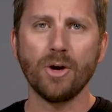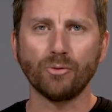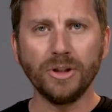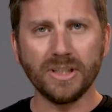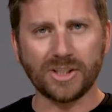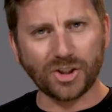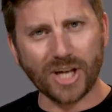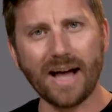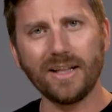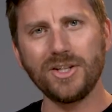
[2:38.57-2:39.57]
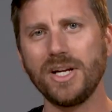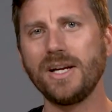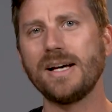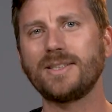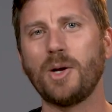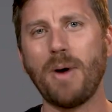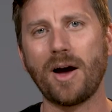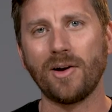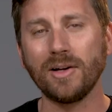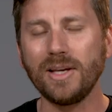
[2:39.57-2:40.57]
really challenging us
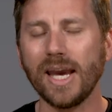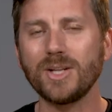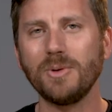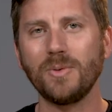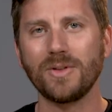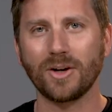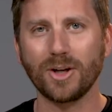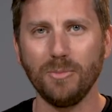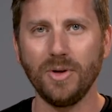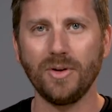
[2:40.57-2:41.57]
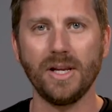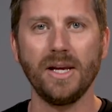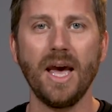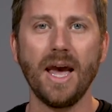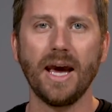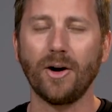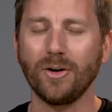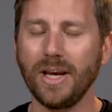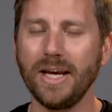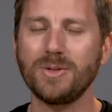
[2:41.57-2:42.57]
about our engagement with our community and our
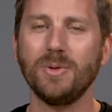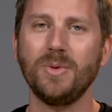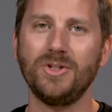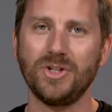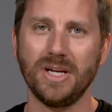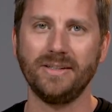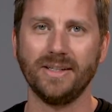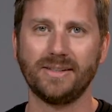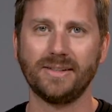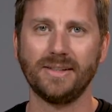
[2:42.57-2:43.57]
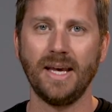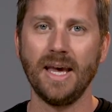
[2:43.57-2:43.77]
engagement with Jesus.